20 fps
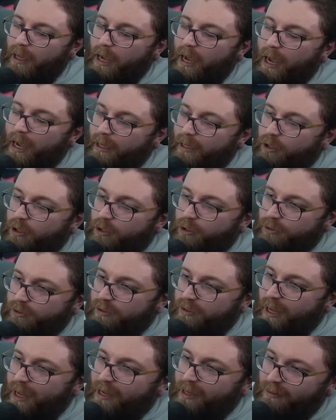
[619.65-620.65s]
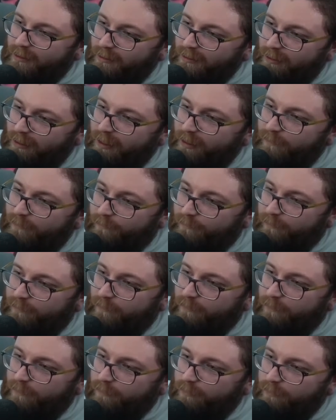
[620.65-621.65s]
I could not live
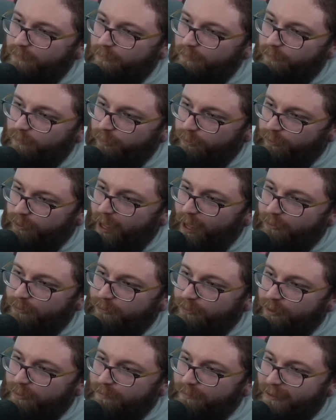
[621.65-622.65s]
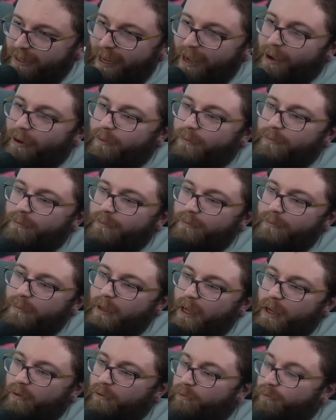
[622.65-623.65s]
without them now.
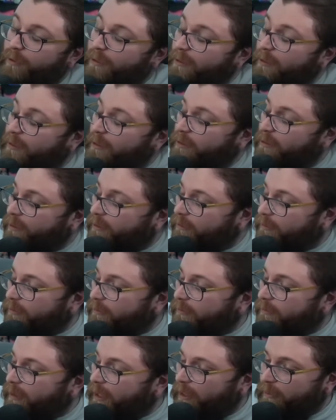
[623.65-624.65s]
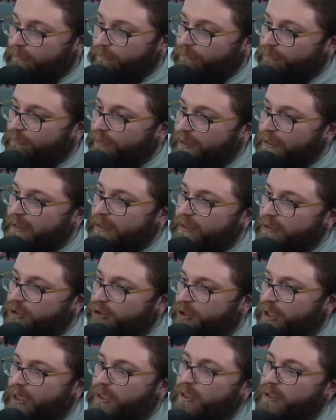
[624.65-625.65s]
I really couldn't. I really
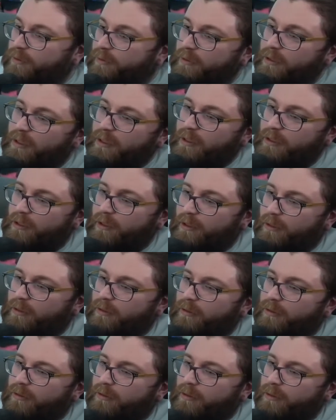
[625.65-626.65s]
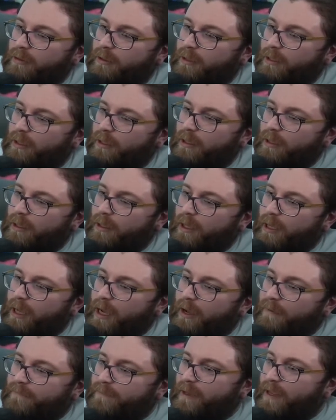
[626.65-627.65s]
genuinely couldn't.
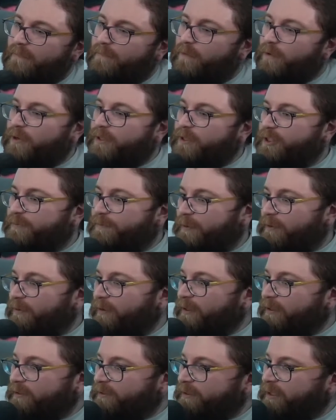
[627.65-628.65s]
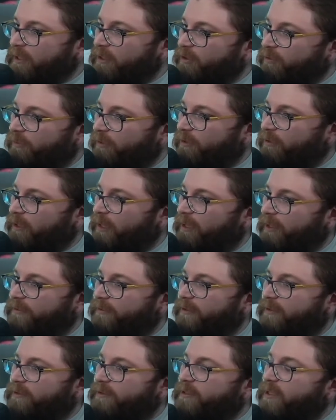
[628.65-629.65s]
I've never experienced underwear like
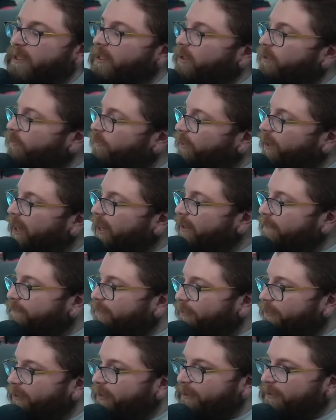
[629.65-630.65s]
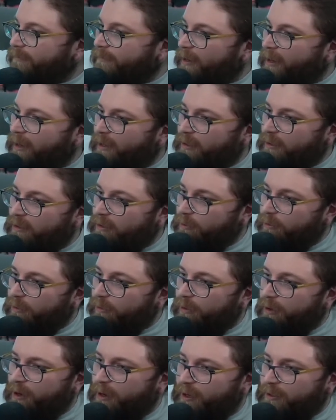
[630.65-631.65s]
this. When I put my
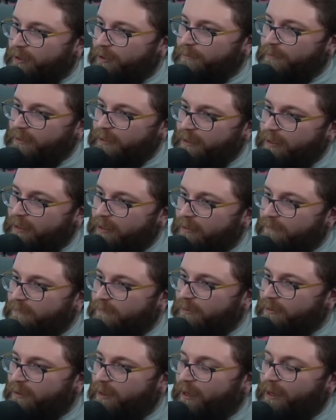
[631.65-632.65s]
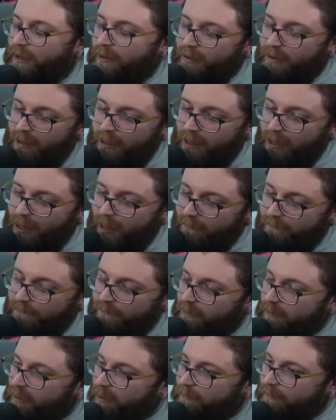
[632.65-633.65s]
underwear on at the beginning of the day, I
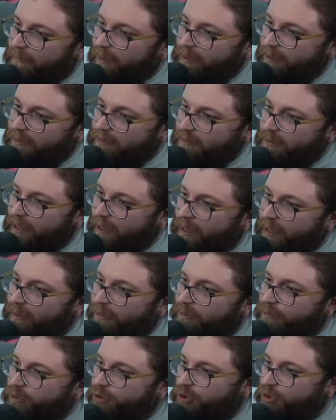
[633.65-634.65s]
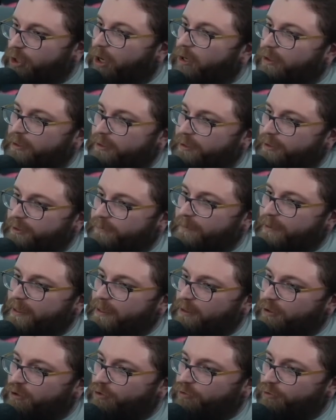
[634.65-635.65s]
feel like my entire junk is
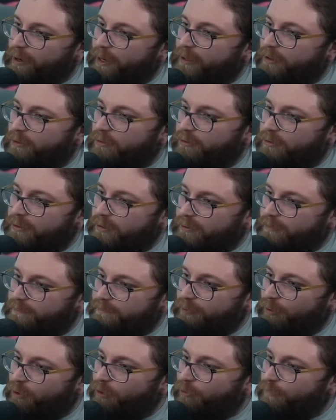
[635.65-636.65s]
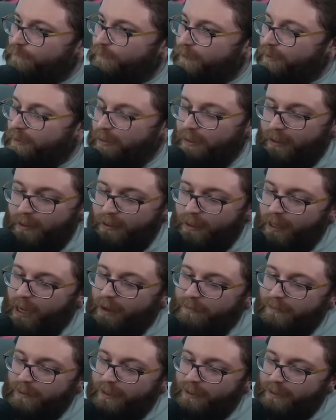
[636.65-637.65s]
being cradled. It perfectly
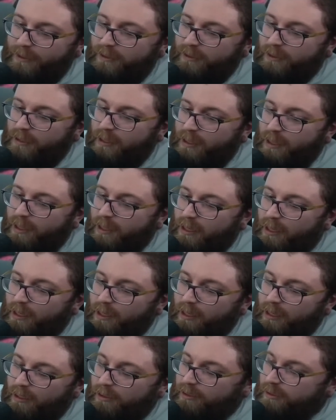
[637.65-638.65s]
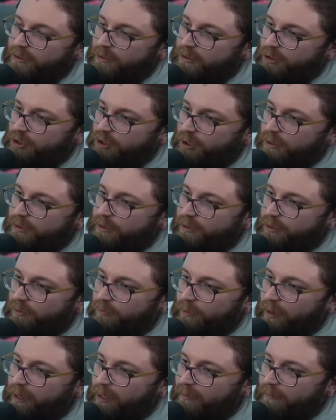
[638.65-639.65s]
accommodates. It's just the
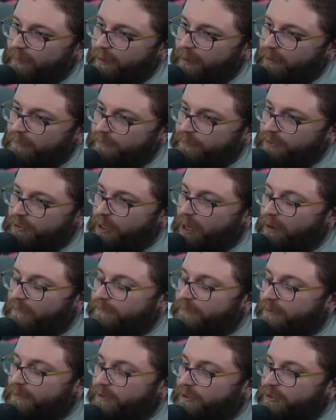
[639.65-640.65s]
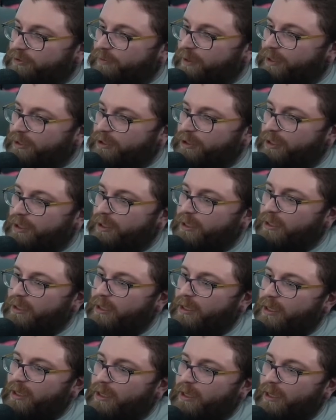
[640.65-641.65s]
right amount of soft and stretchy.
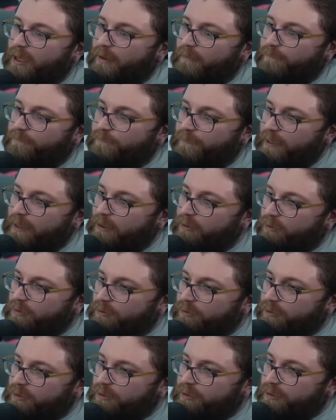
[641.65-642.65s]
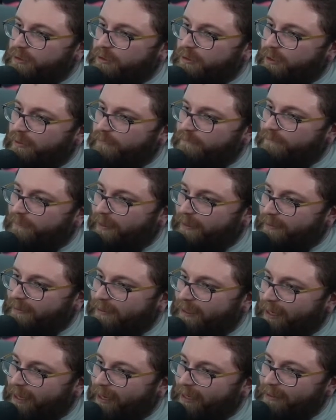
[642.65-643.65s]
It feels
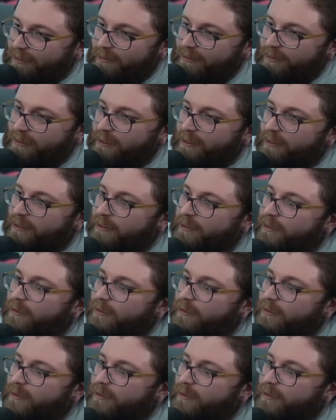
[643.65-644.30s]
fantastic.